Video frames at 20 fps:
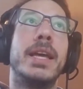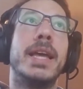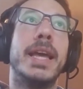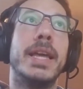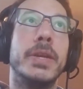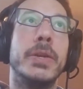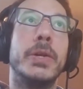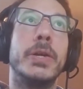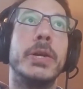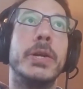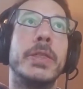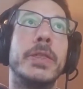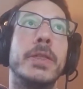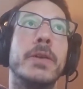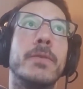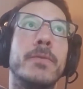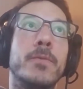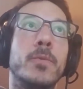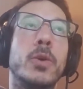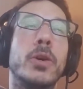and earth
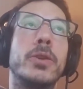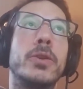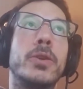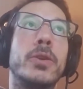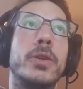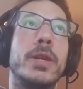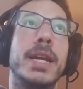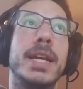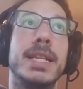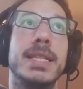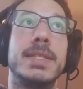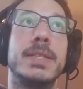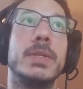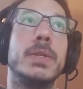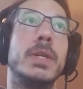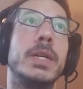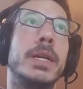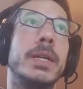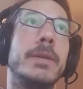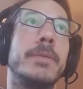of water, and
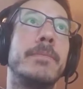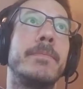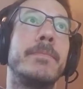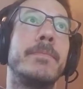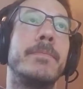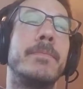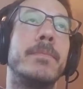so on.